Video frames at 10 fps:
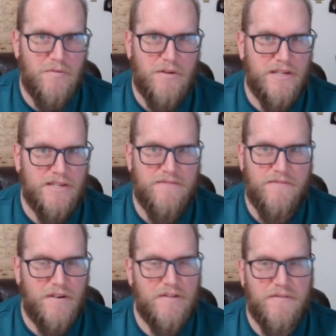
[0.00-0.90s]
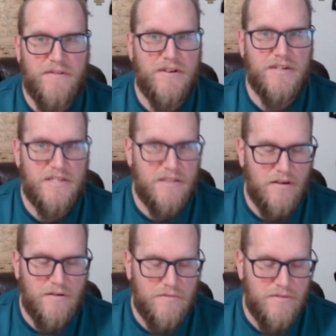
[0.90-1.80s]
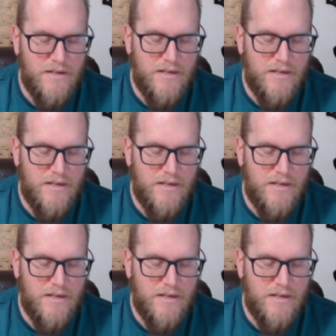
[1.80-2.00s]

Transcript: one is very slow,